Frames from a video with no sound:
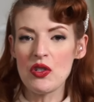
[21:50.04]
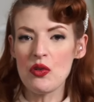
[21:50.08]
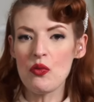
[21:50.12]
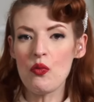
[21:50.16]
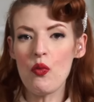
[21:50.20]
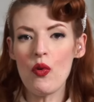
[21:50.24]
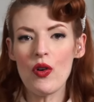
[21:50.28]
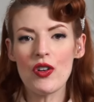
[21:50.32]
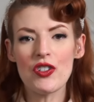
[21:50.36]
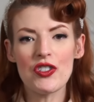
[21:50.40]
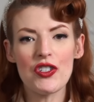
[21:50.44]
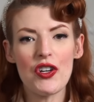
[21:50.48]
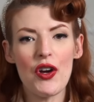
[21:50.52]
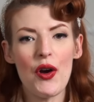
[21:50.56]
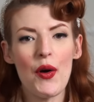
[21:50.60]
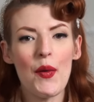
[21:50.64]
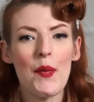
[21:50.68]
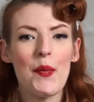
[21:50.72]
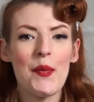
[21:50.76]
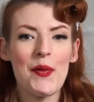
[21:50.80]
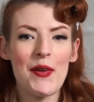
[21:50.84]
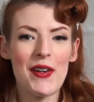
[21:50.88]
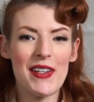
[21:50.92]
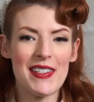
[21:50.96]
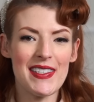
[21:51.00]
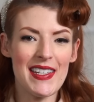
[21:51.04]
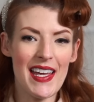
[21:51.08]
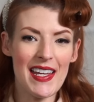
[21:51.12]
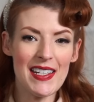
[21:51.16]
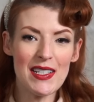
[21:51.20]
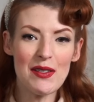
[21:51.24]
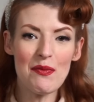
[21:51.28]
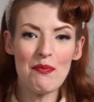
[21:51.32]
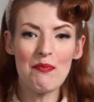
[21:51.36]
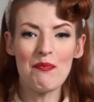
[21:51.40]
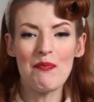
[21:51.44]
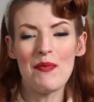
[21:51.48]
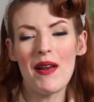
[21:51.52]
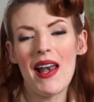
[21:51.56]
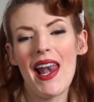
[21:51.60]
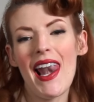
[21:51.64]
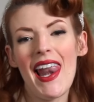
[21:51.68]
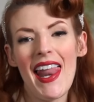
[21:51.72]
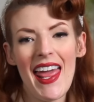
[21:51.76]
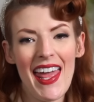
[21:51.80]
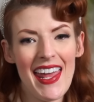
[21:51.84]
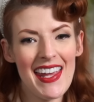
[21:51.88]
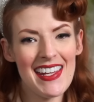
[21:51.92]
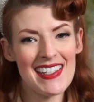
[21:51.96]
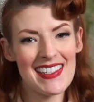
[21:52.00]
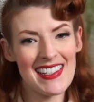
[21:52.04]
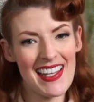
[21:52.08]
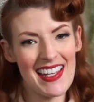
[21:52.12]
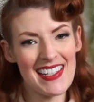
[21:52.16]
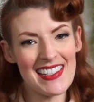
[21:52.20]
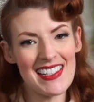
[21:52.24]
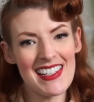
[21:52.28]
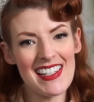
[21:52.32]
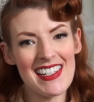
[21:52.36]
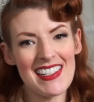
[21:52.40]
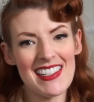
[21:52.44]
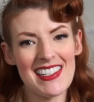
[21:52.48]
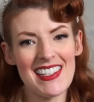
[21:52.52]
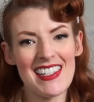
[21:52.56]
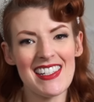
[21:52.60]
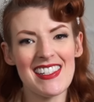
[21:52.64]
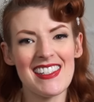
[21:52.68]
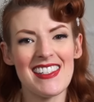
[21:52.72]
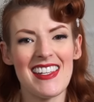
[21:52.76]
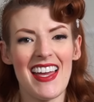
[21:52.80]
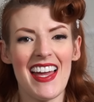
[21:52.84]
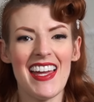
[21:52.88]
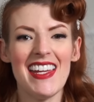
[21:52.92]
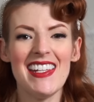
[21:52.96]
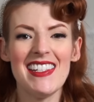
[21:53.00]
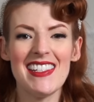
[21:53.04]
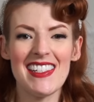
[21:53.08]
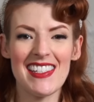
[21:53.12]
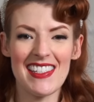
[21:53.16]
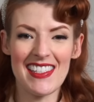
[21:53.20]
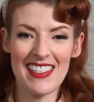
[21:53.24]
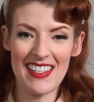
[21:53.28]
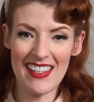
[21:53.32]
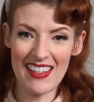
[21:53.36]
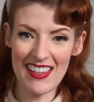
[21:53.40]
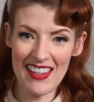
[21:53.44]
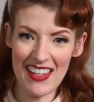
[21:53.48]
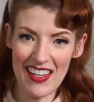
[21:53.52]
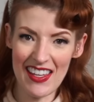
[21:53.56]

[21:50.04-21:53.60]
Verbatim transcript: to watch operas and to plays and to listen to scientists and